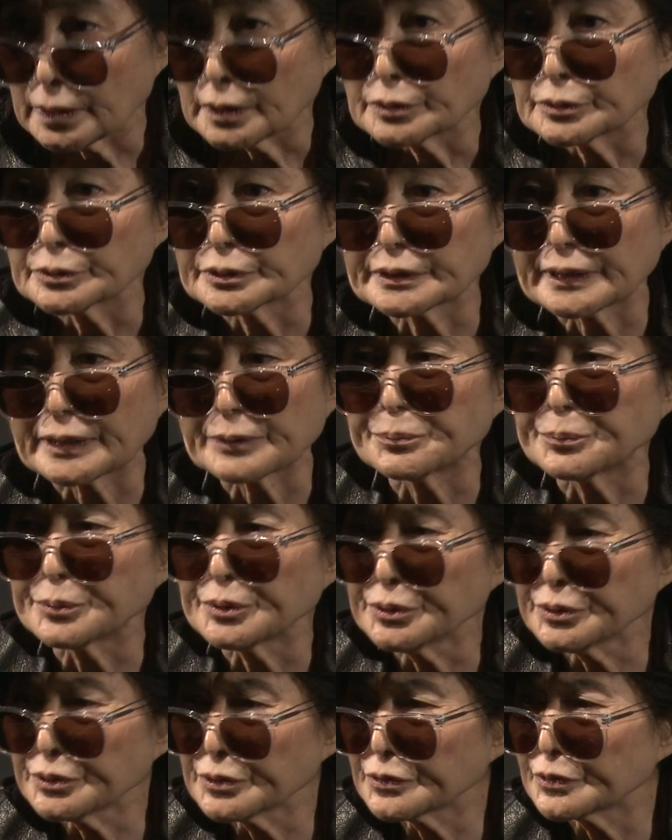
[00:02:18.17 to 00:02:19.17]
who's got
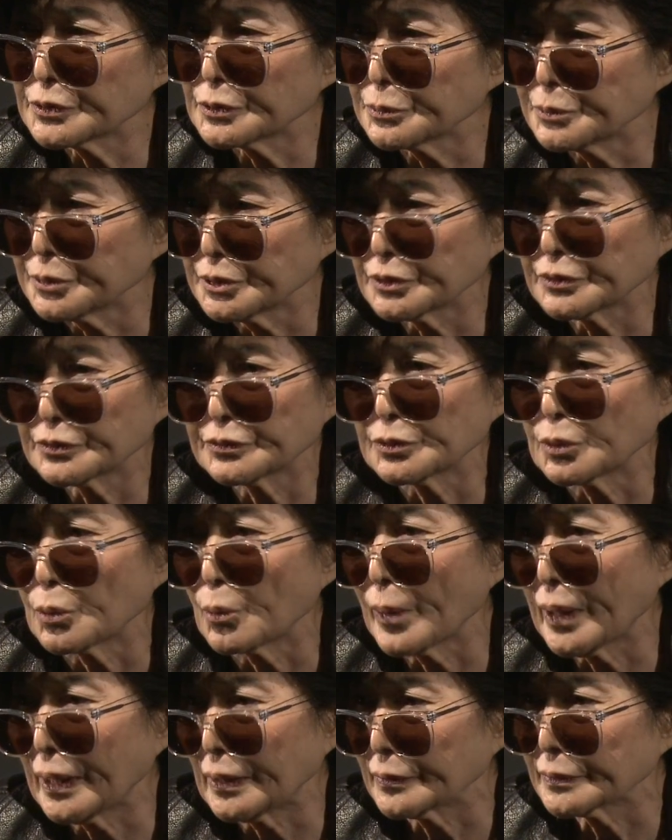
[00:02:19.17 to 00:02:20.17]
beautiful, beautiful
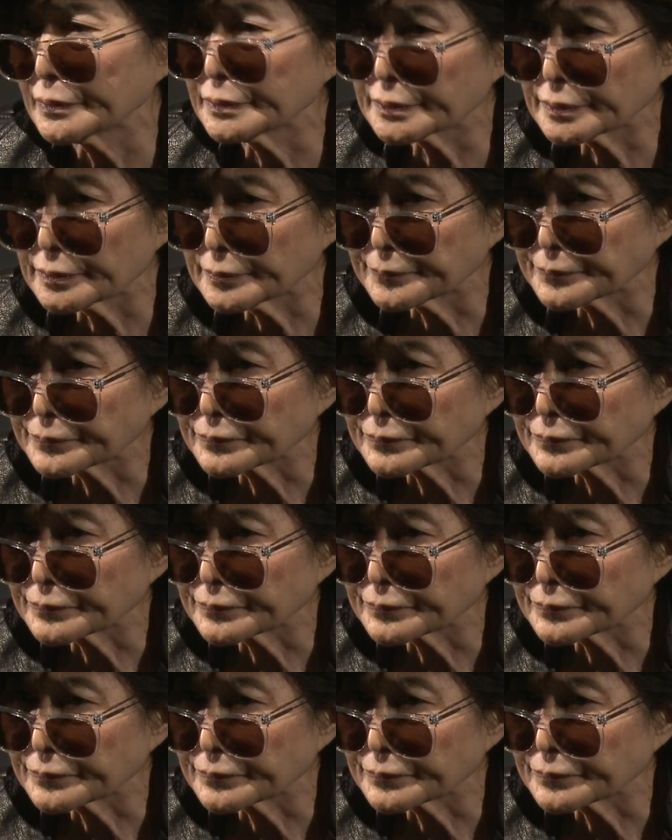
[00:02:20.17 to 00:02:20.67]
wells,